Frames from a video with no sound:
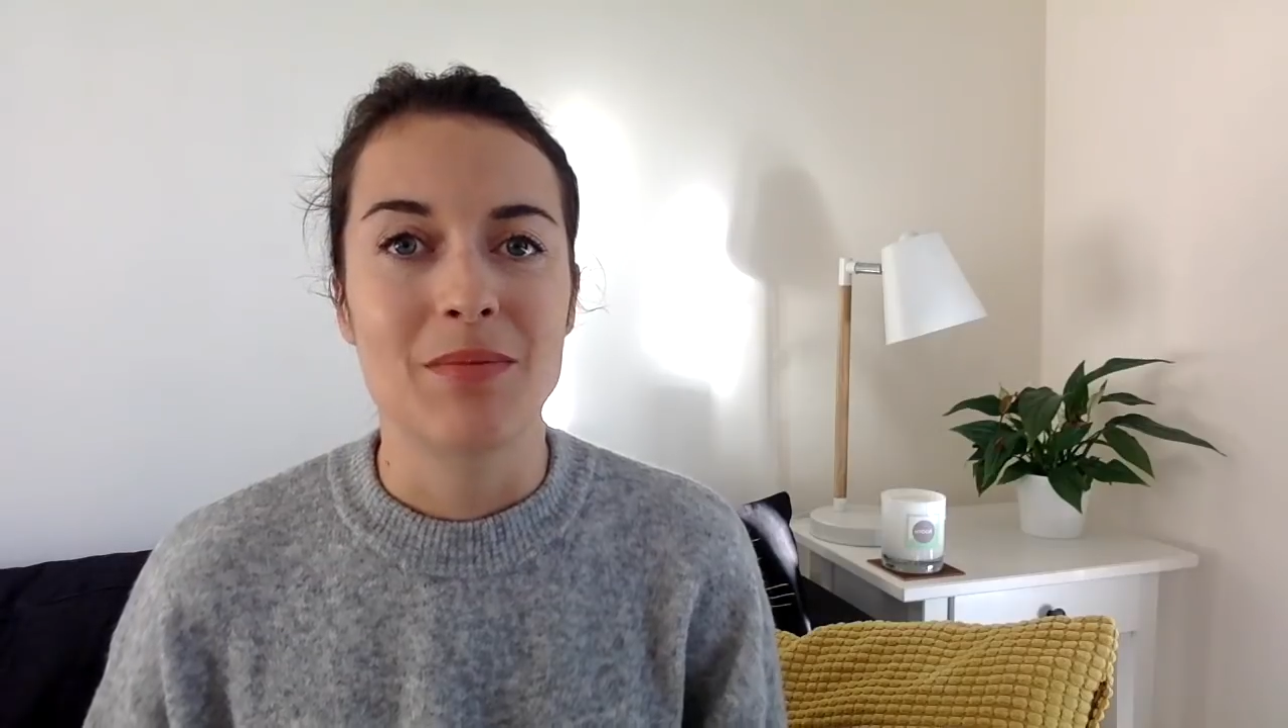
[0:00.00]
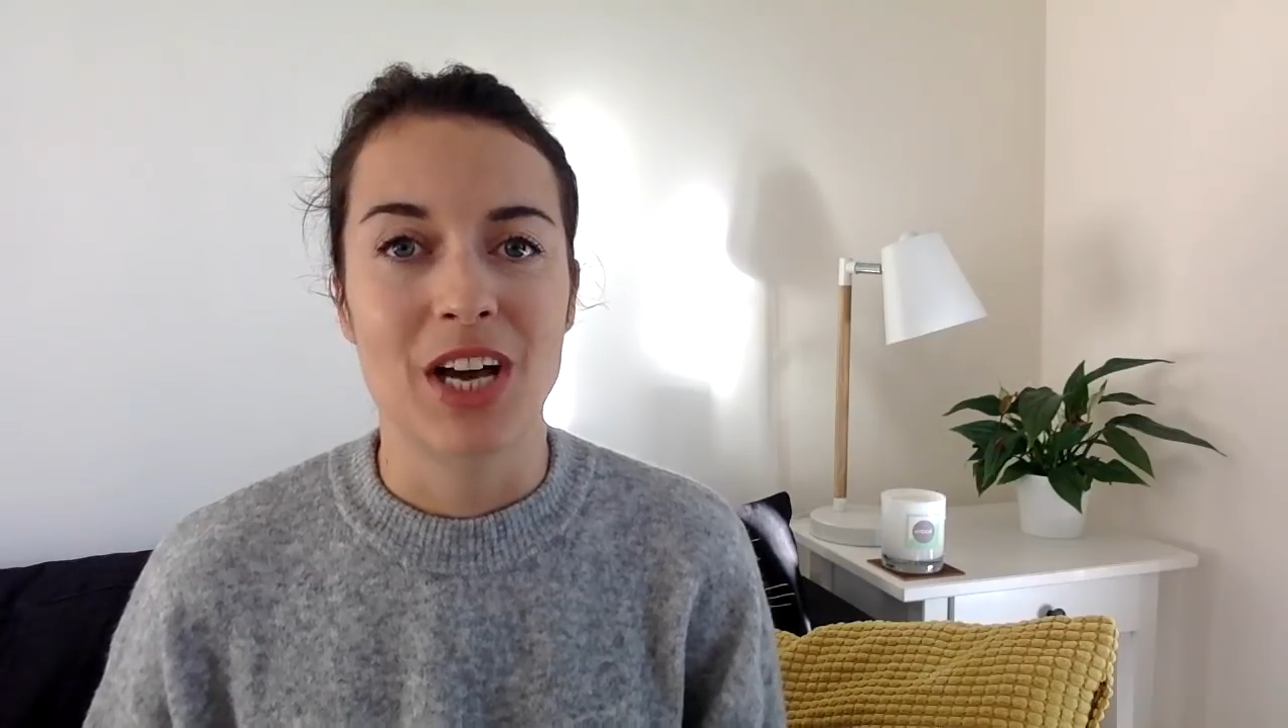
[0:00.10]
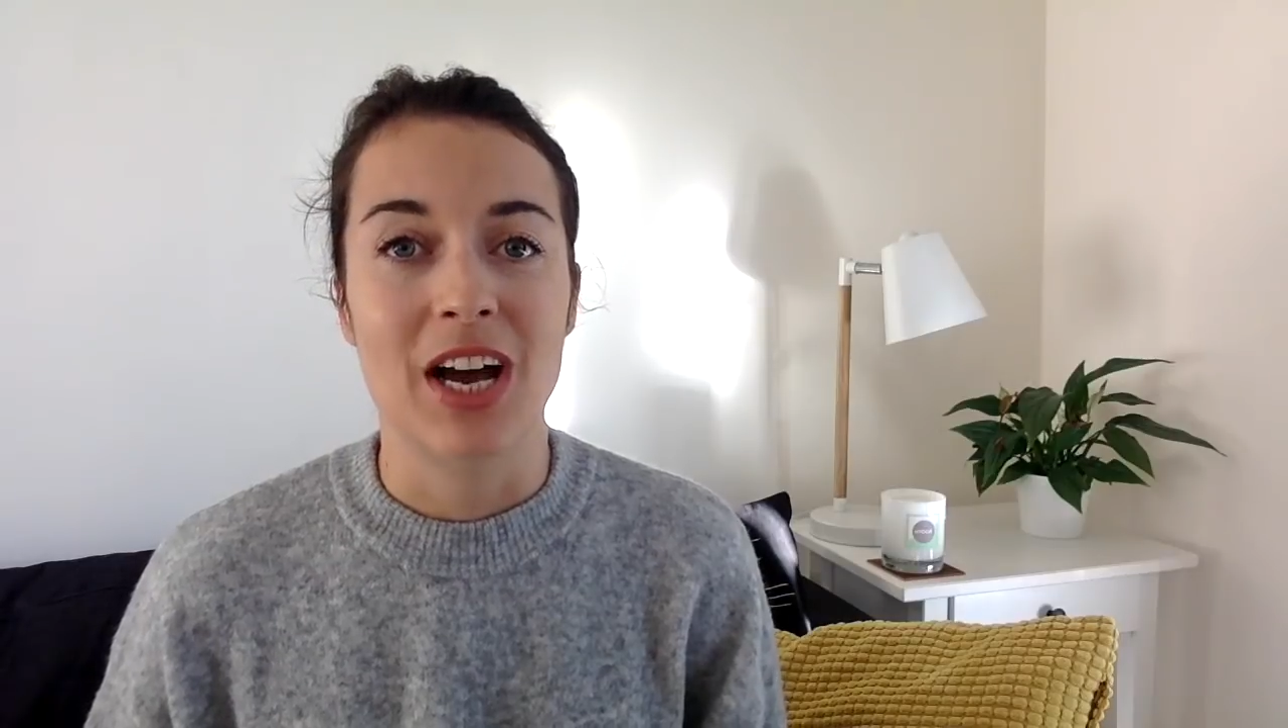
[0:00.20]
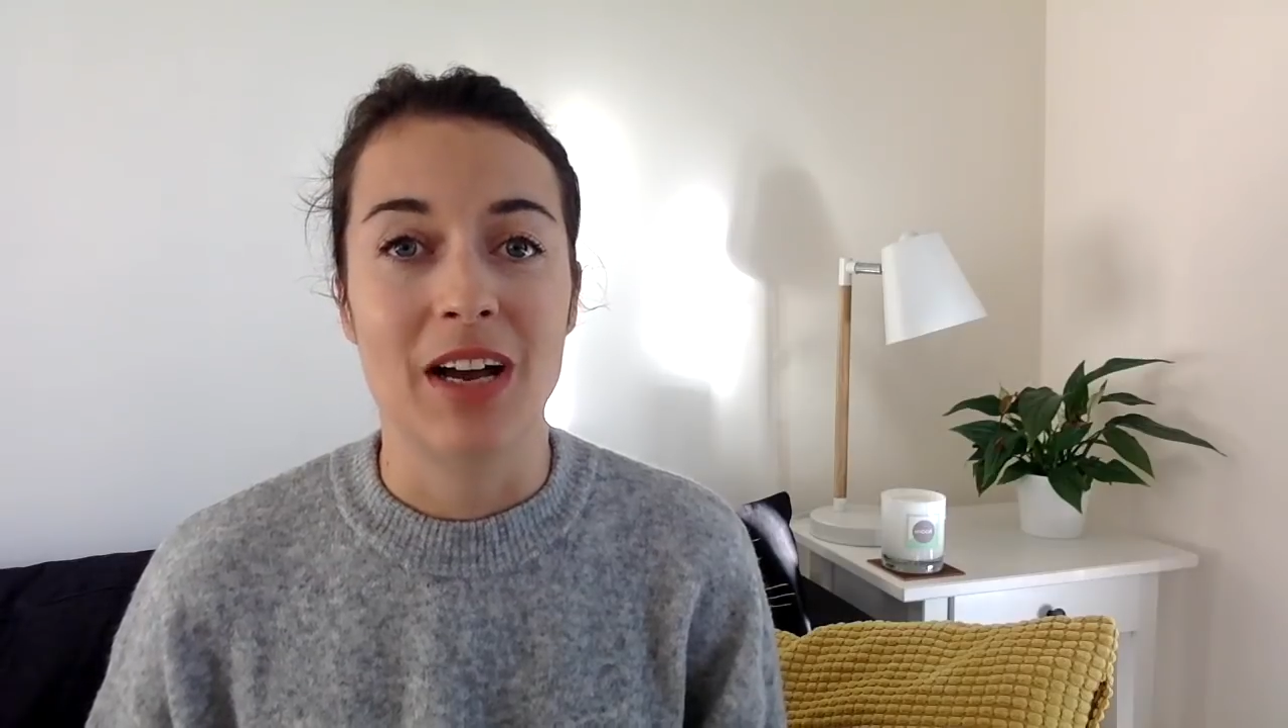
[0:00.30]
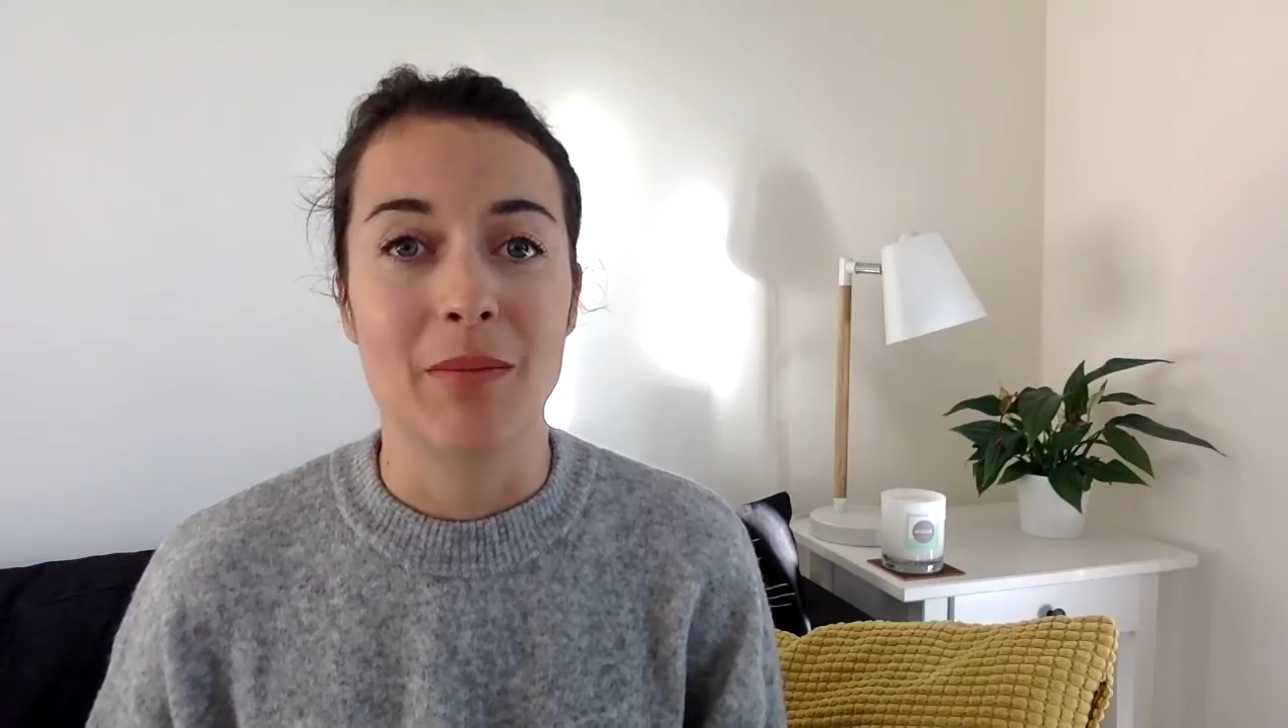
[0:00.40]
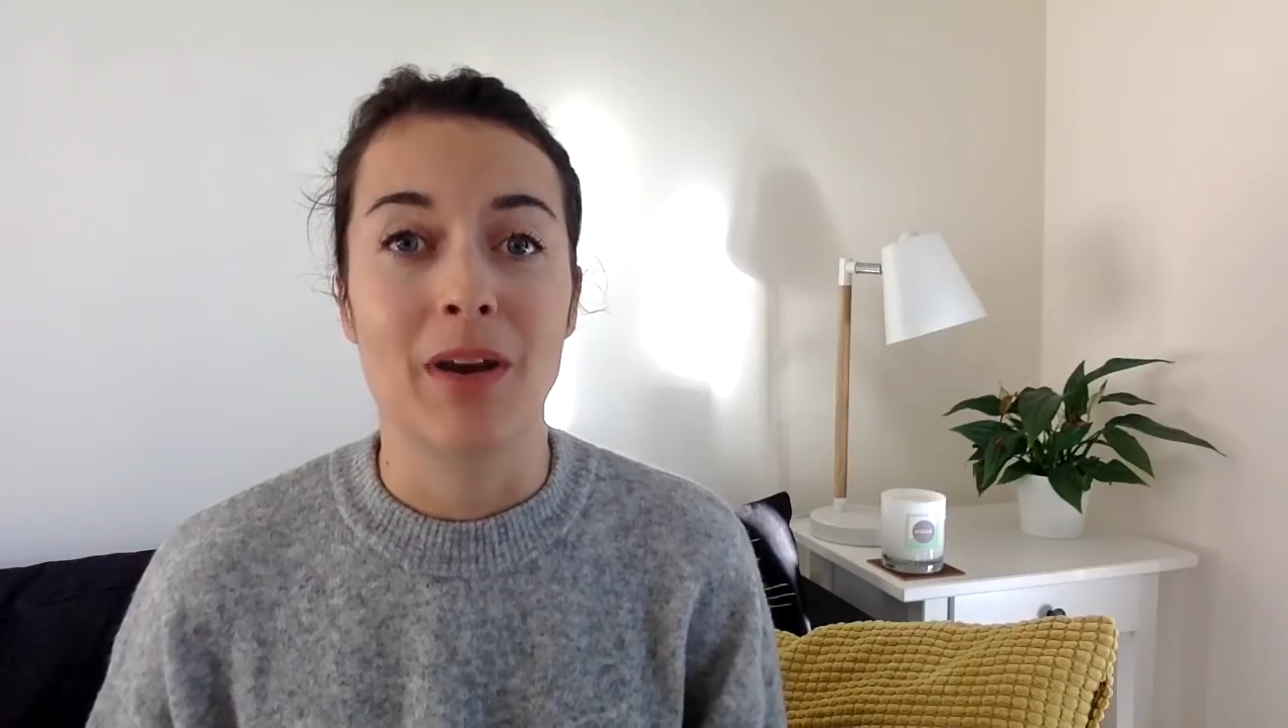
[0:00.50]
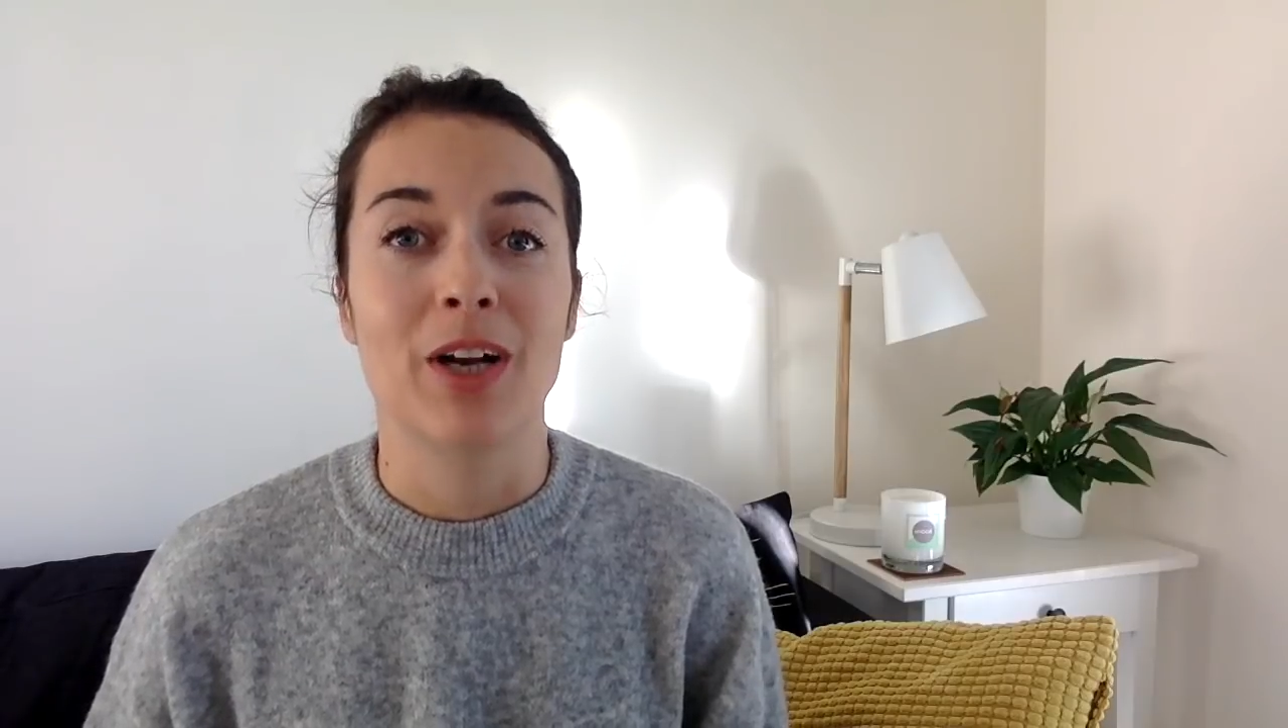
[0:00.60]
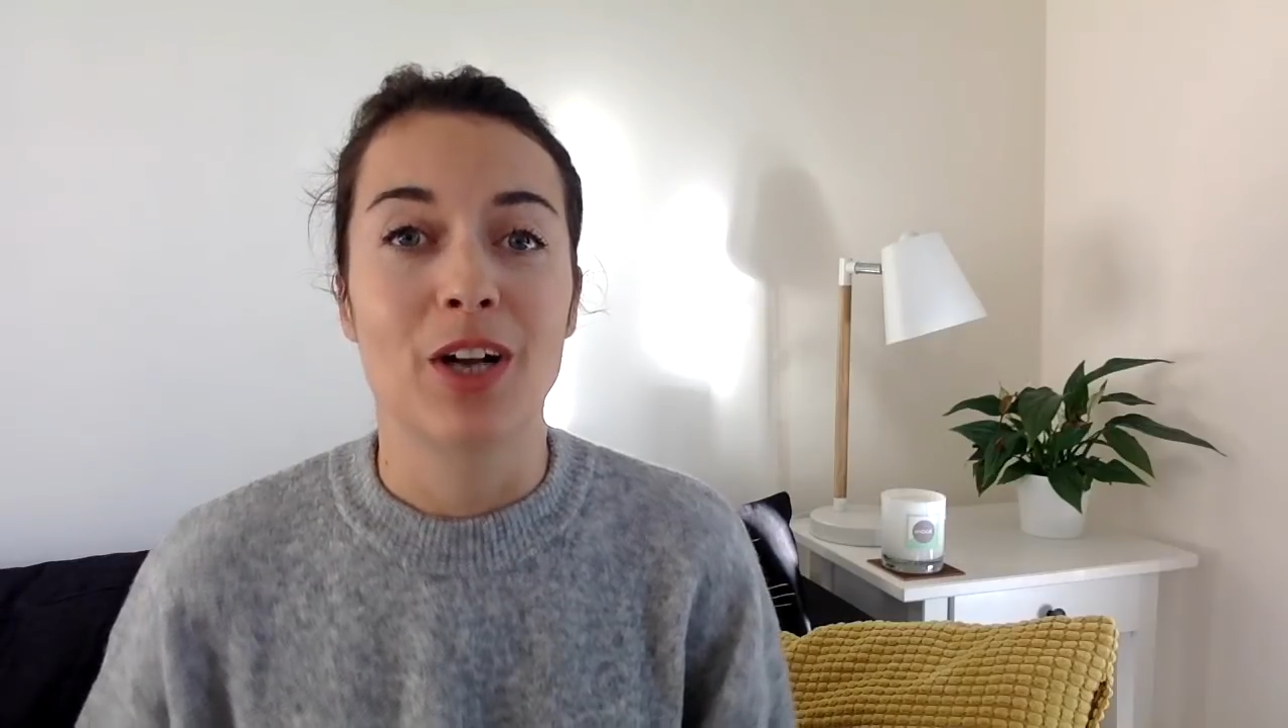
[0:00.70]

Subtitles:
time